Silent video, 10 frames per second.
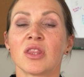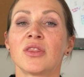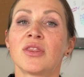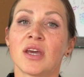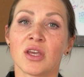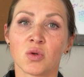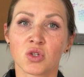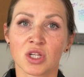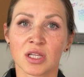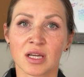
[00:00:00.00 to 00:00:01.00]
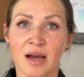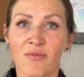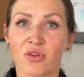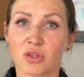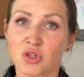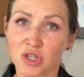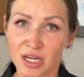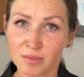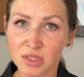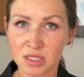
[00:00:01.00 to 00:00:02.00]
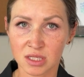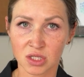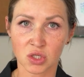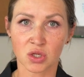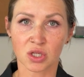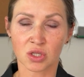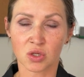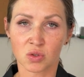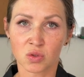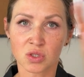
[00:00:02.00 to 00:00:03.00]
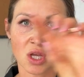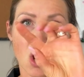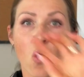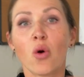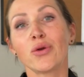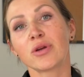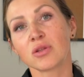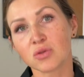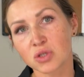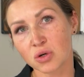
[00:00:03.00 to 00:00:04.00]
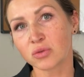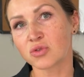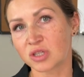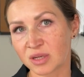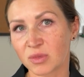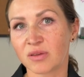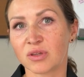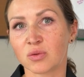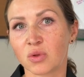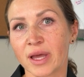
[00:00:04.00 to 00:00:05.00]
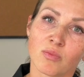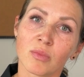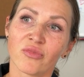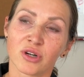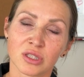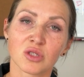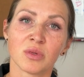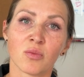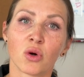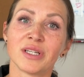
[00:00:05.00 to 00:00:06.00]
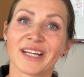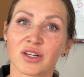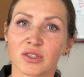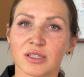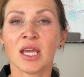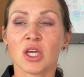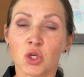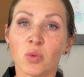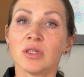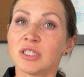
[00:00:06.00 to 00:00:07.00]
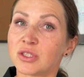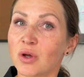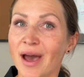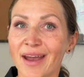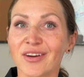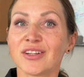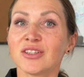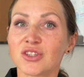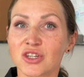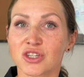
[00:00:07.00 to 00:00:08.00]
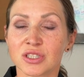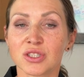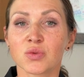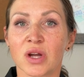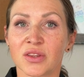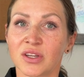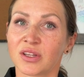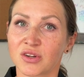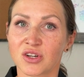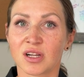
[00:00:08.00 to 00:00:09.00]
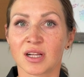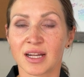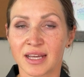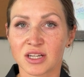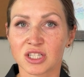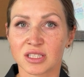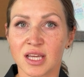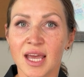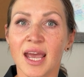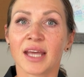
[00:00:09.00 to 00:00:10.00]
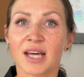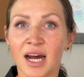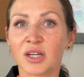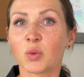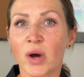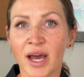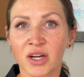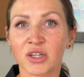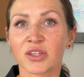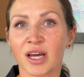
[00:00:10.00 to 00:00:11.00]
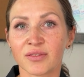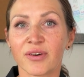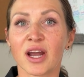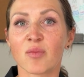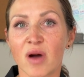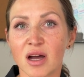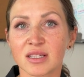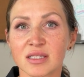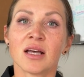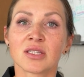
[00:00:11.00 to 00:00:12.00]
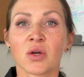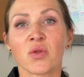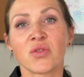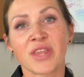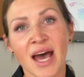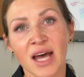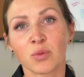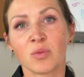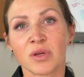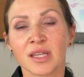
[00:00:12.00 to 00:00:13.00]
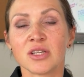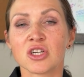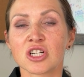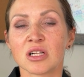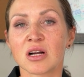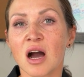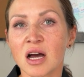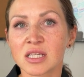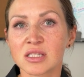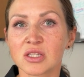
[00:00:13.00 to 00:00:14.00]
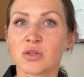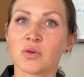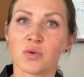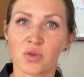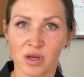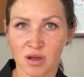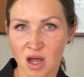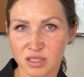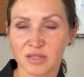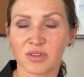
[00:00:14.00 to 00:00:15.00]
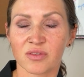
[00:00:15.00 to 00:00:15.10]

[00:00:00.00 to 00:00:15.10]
they usually come with trims that you can use, or you can use your own trim if you would like for it to be more decorative. You will need to hire an electrician to run the electrical connection and hardwire that firebox. So that will be an additional cost to the cost of the